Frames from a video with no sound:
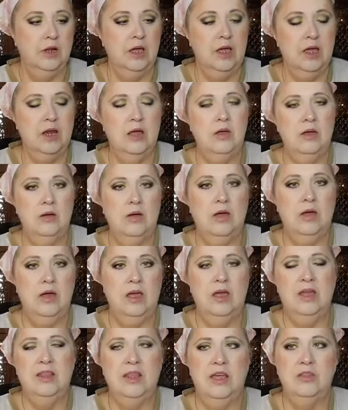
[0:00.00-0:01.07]
And
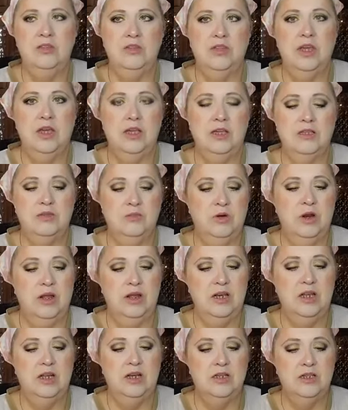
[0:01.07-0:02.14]
the other thing is, would I
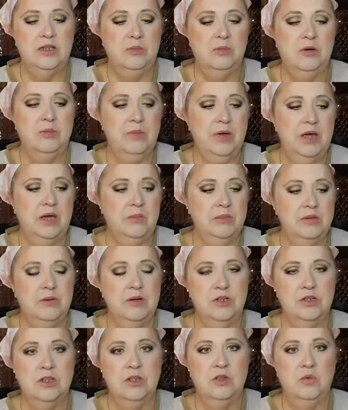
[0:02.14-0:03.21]
need a separate makeup
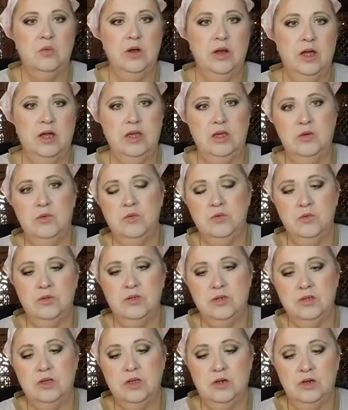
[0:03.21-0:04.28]
sponge than the one I
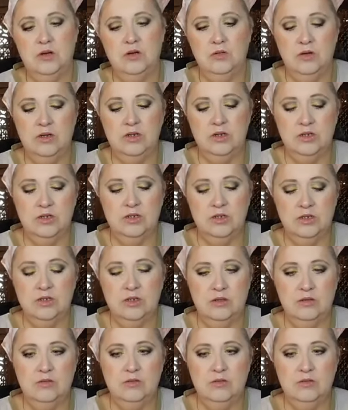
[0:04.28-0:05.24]
use? You know, it's just,